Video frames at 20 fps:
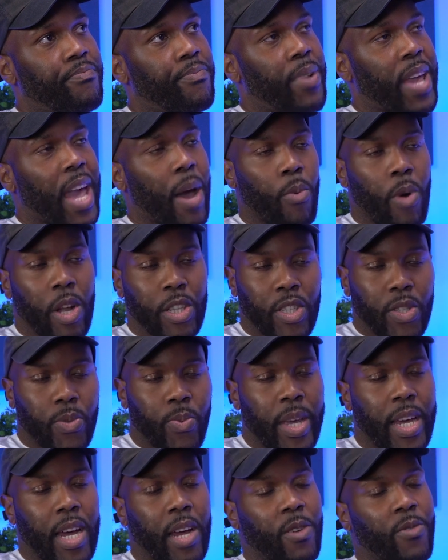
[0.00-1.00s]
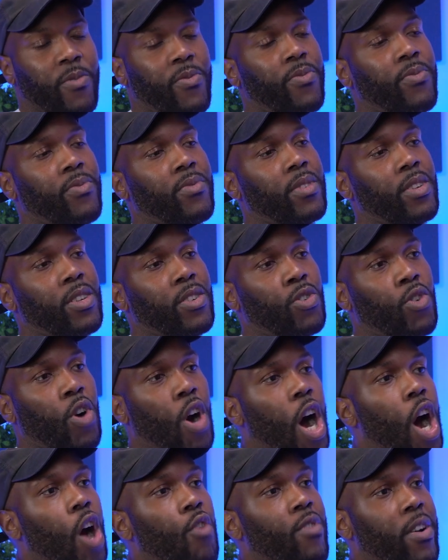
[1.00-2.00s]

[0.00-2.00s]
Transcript: But once we kind of got our